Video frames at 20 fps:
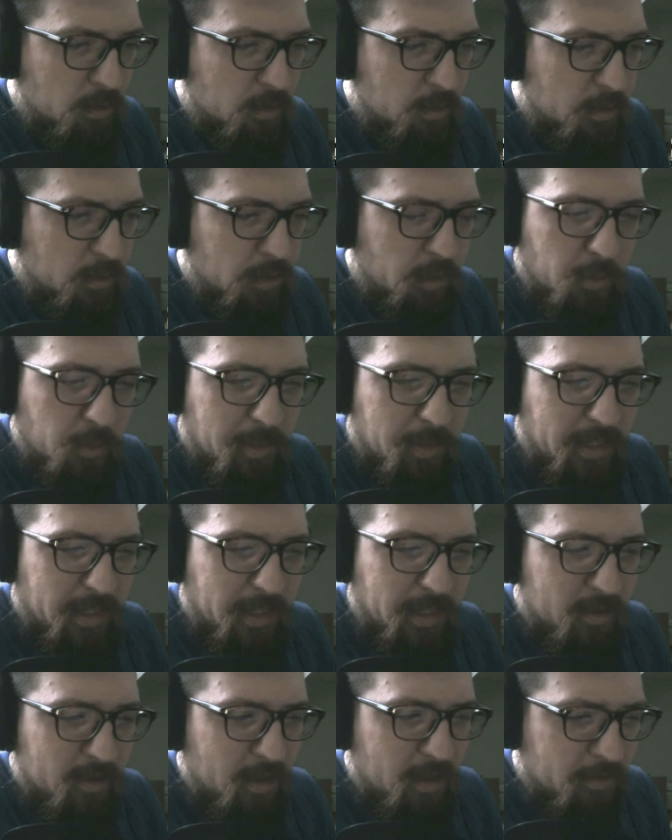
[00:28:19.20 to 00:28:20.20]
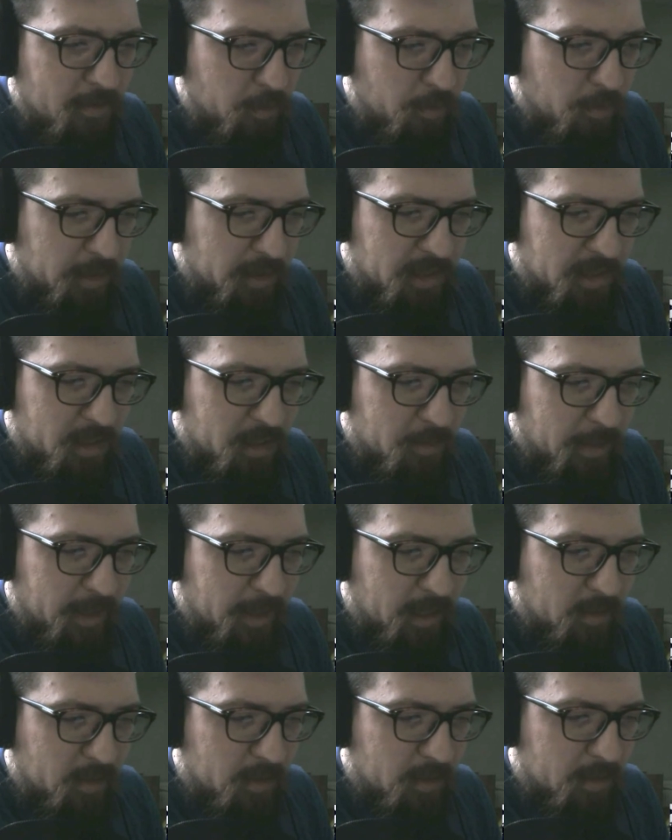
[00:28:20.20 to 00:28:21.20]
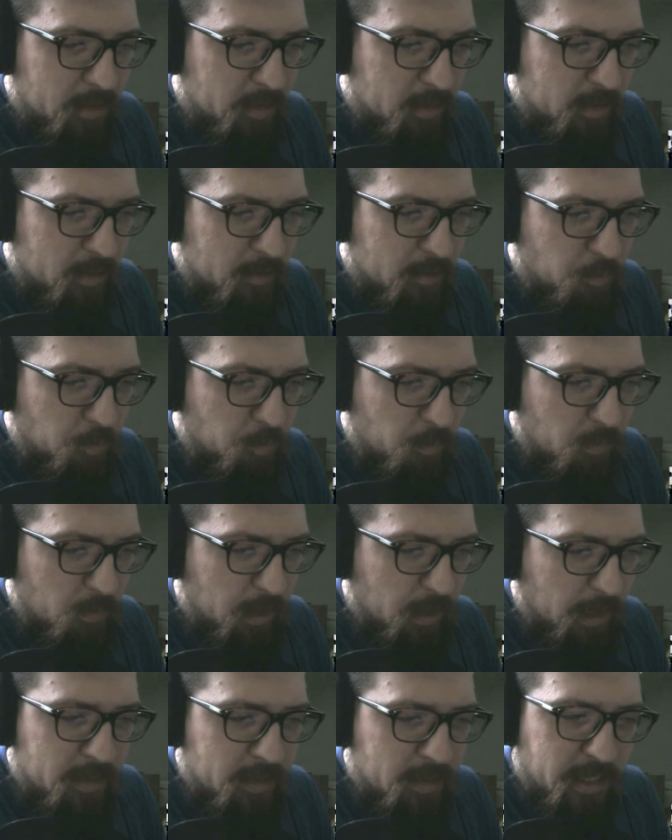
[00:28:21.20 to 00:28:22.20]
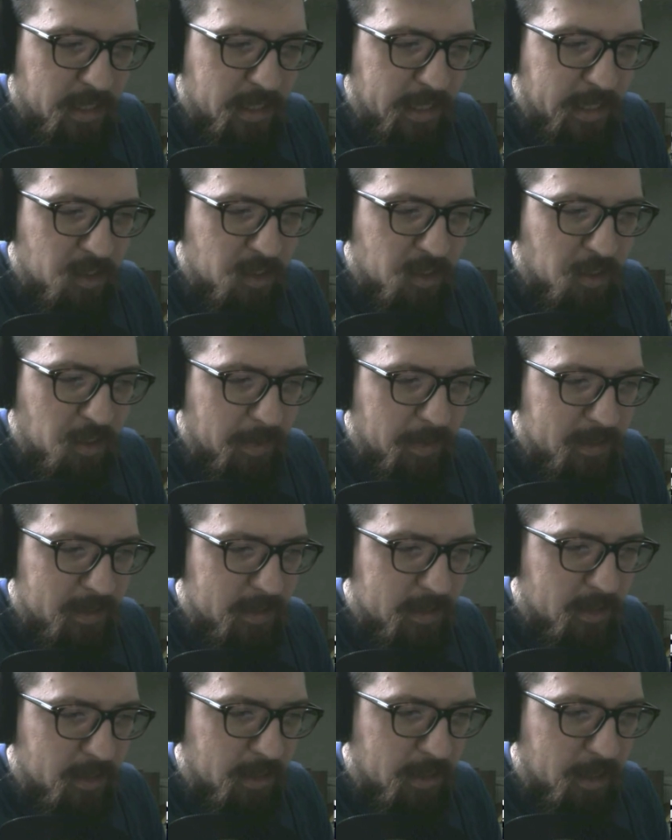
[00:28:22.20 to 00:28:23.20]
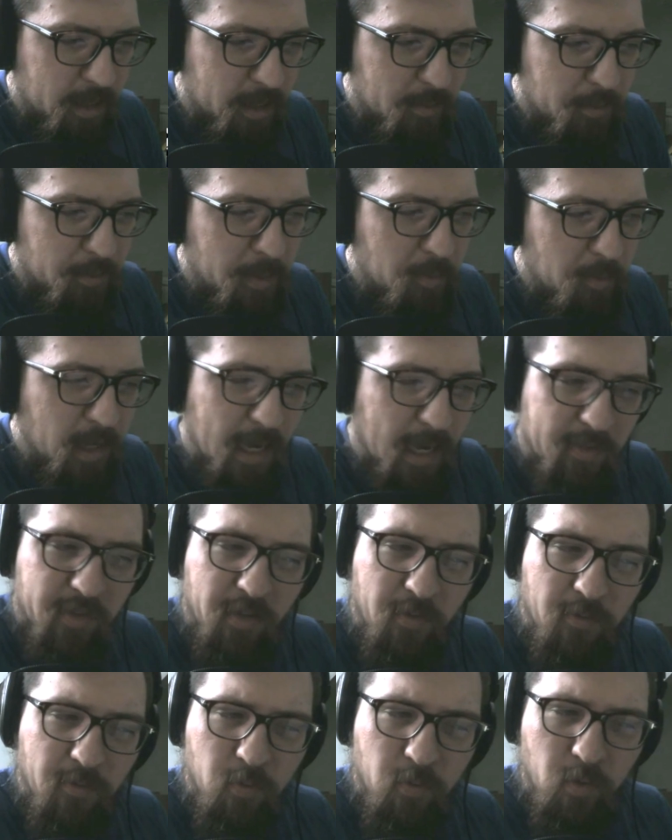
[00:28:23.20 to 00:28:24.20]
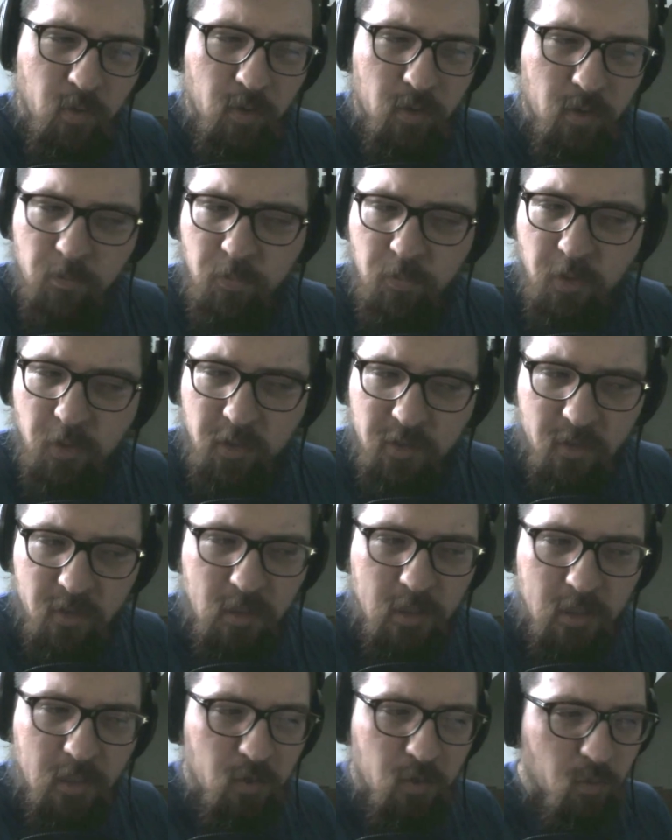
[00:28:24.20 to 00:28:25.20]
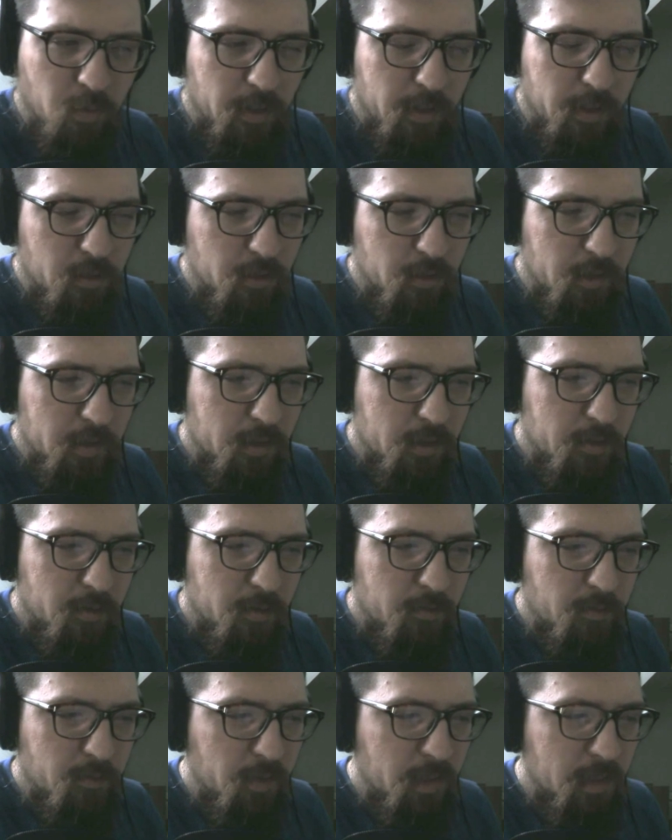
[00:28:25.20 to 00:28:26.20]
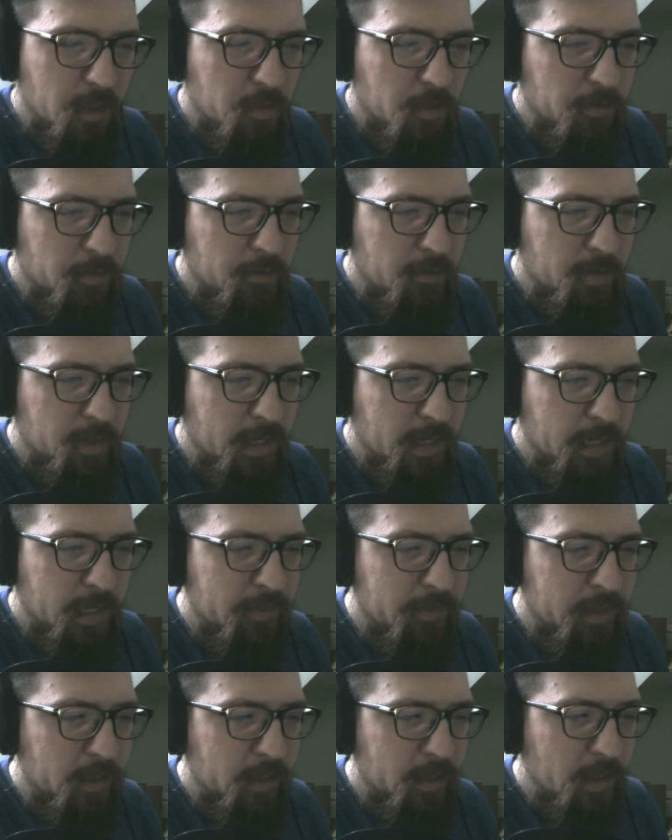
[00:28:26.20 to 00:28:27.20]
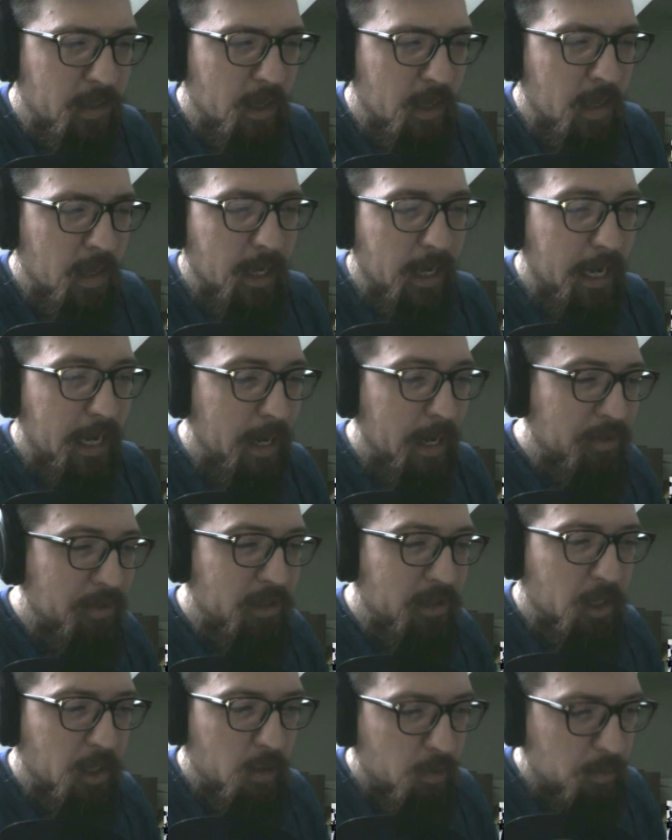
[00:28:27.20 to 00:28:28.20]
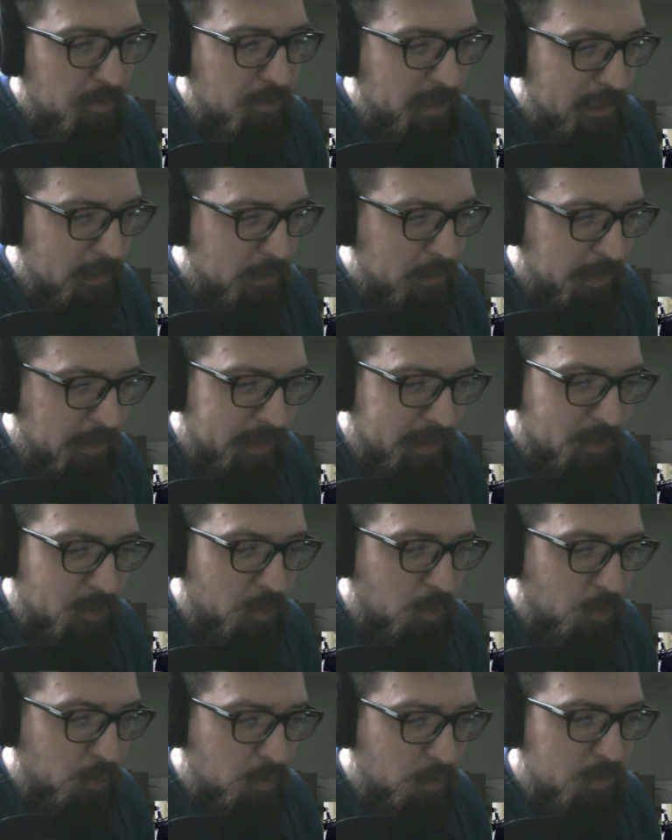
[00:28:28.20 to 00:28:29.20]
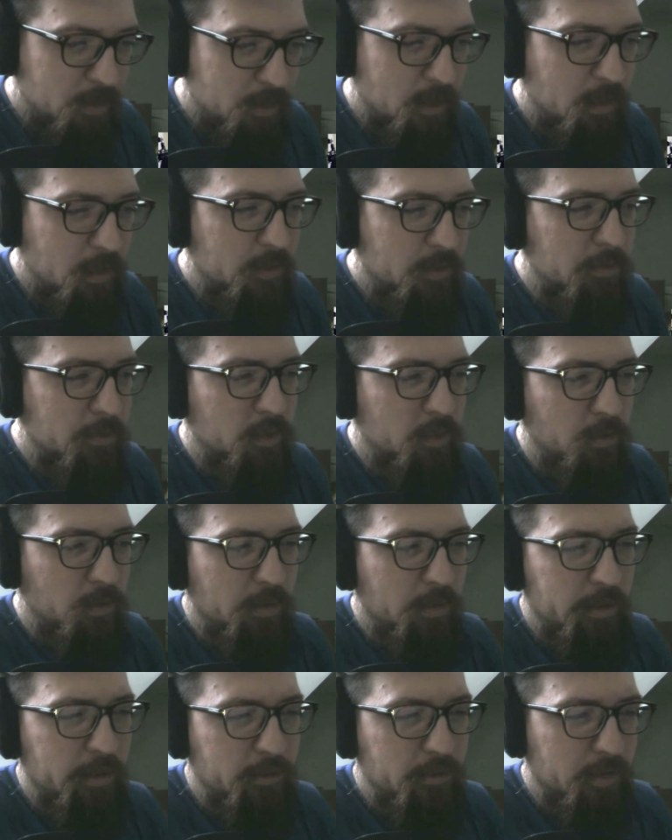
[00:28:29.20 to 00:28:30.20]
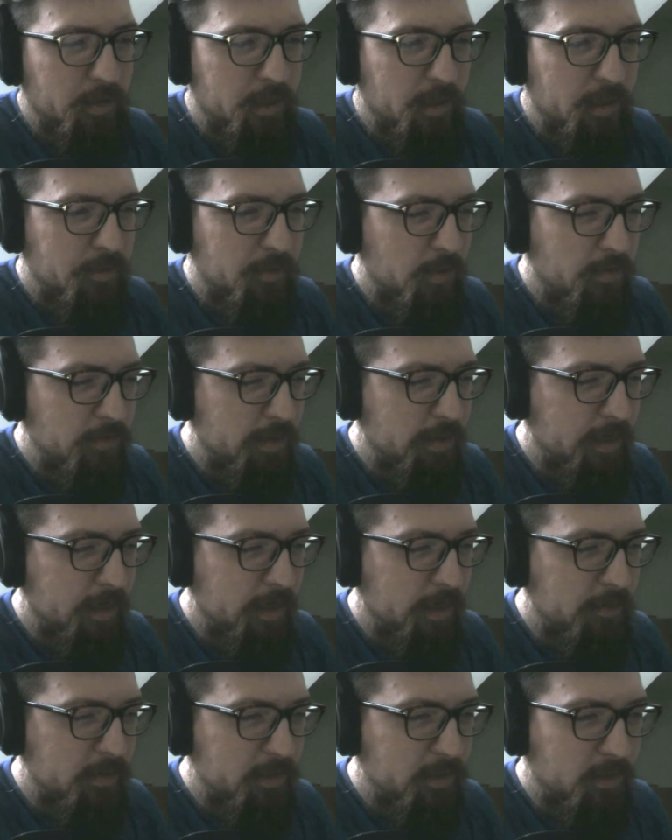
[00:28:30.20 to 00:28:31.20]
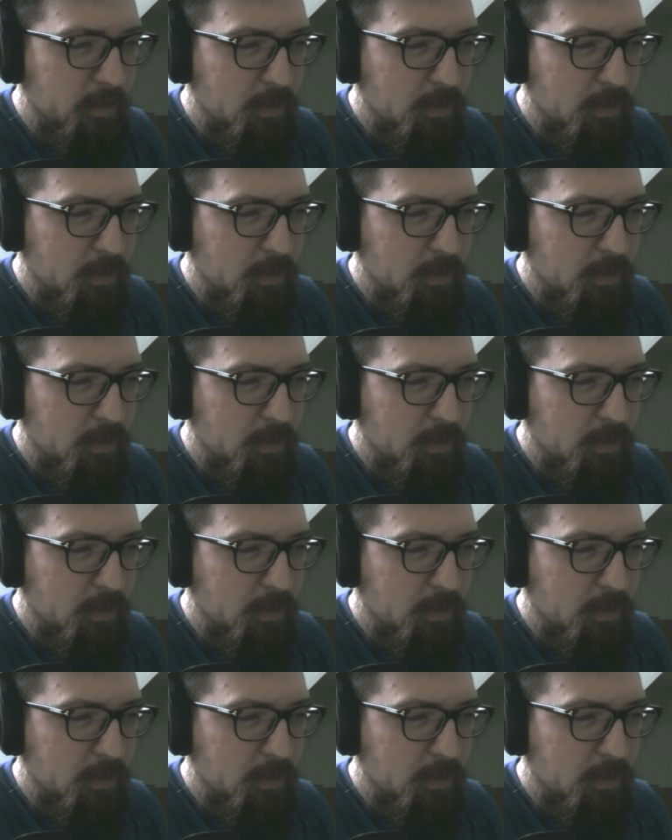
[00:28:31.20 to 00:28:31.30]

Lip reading: So I'm getting a lot of questions about education, basically. People are asking for books and tutorials for Laravel 5, and I happen to know a place where you can get a whole ton of tutorials for Laravel 5.